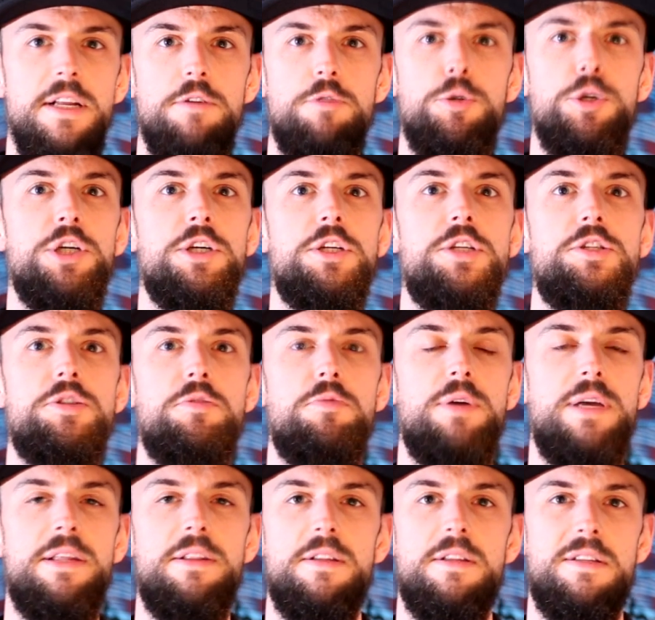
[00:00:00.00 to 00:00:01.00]
it works
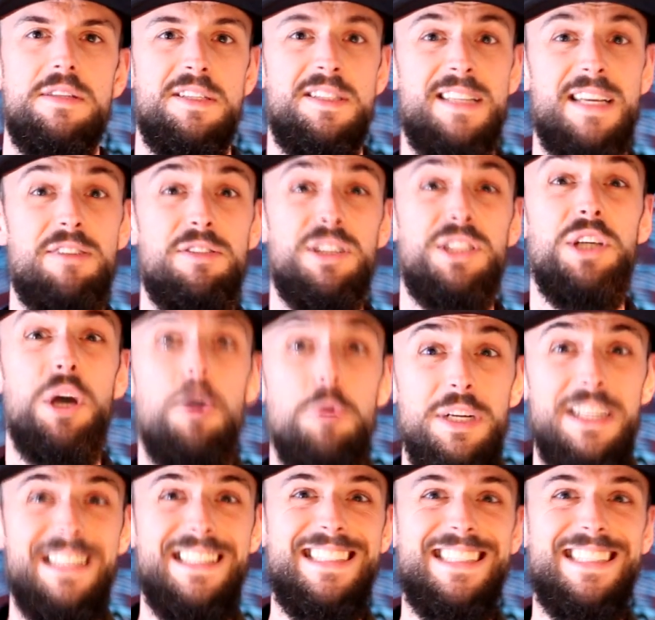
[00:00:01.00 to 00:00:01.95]
with the serotonin